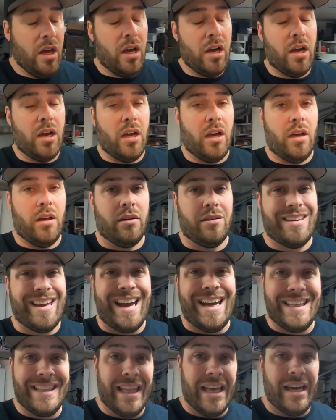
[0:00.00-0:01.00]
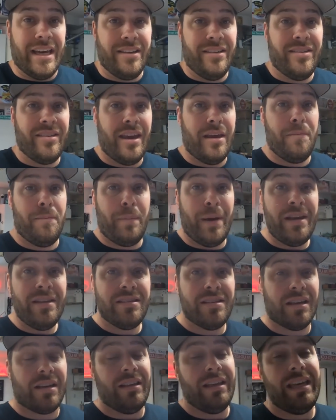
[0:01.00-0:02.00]
uh, guidelines, and
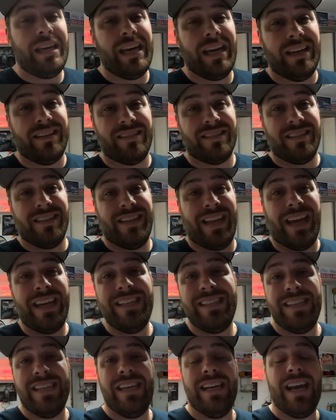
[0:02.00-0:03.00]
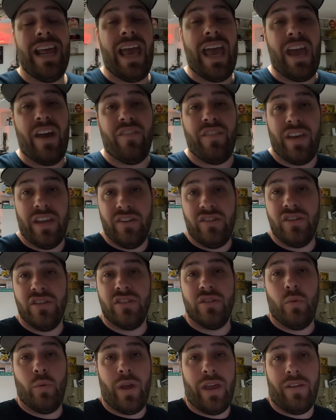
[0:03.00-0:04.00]
basically it's nineteen and a half
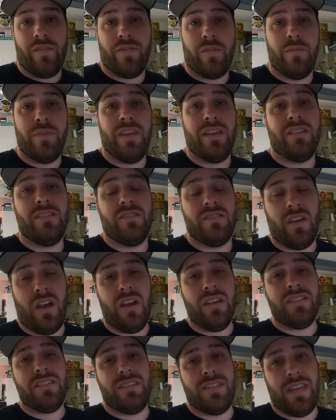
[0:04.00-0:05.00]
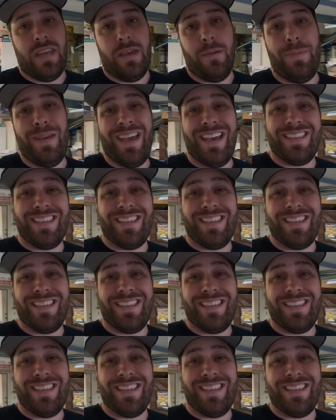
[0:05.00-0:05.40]
inches away from the exhaust tip